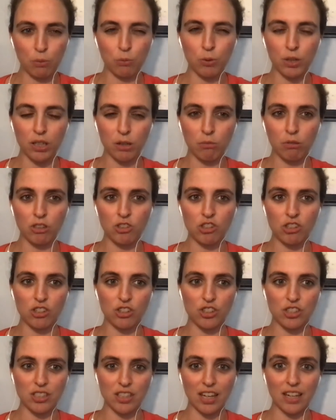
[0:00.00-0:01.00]
We really want you
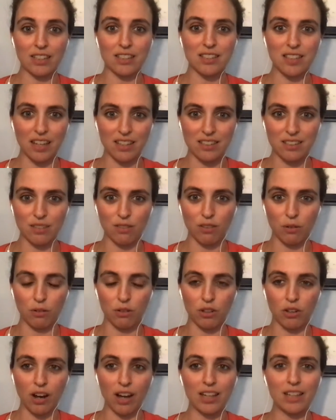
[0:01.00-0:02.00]
to just get a sense of
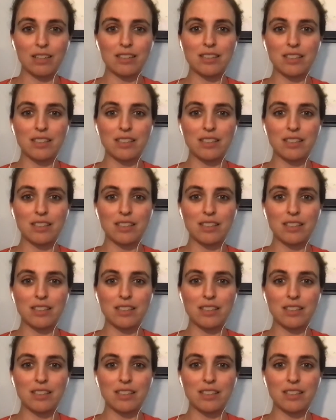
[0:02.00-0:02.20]
you're not going